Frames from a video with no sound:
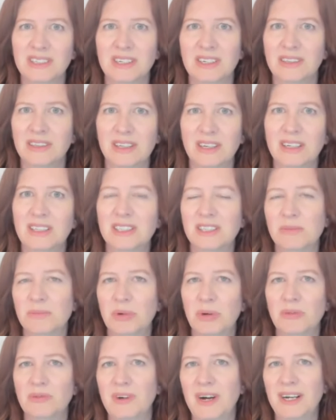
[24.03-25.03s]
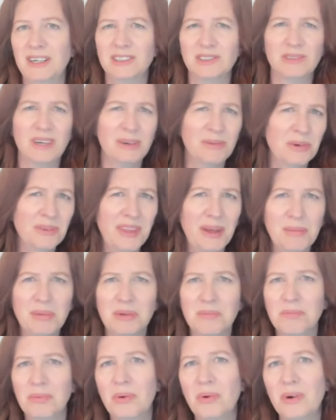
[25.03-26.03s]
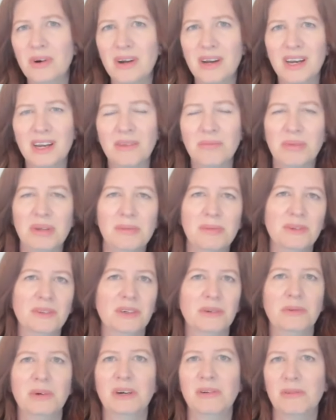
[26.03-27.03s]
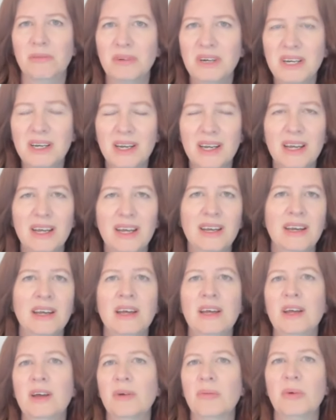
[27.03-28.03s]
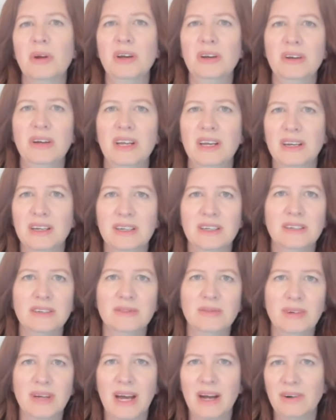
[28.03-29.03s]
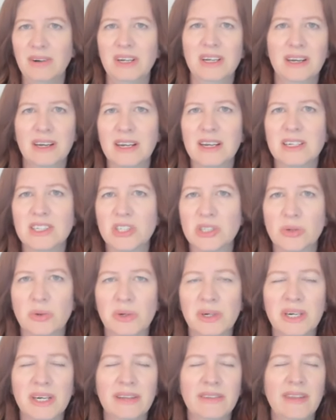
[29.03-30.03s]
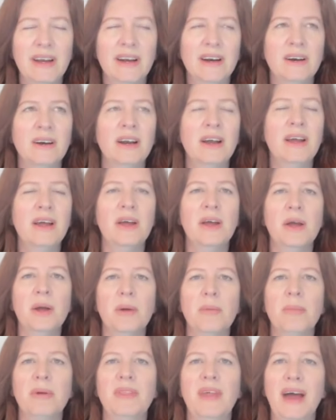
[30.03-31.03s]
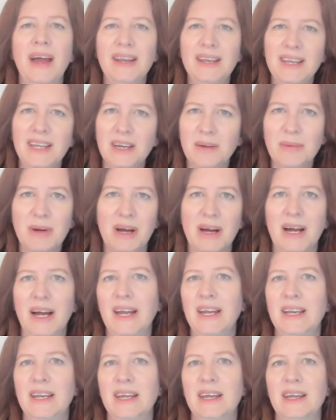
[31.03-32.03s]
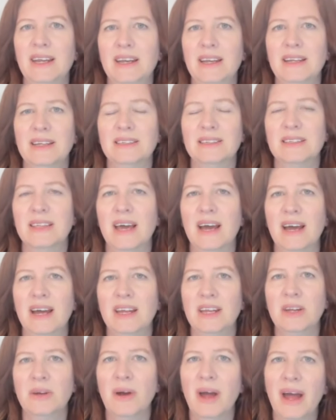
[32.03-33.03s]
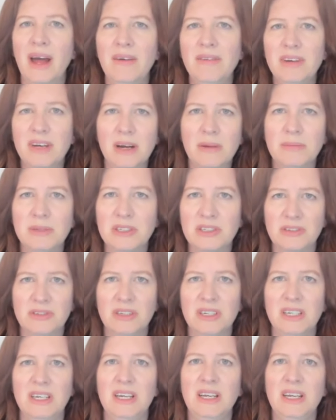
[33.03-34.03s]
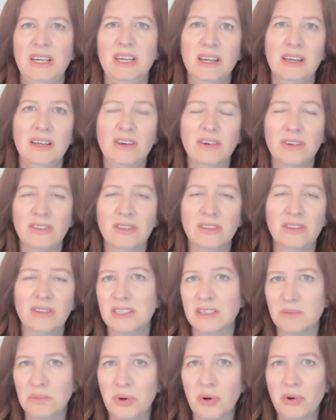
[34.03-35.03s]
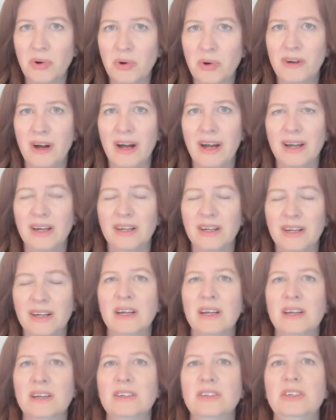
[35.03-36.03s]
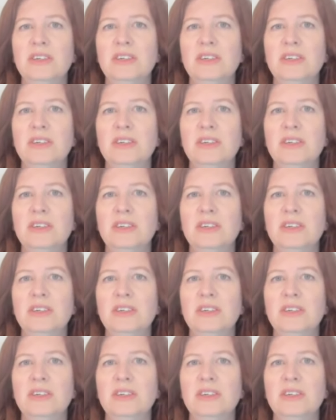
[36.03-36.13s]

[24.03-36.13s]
in LinkedIn profiles, right? Won't that be boring? People don't want to read it. How are you going to get a story in there? But the idea behind it is that you have an opportunity in your LinkedIn profile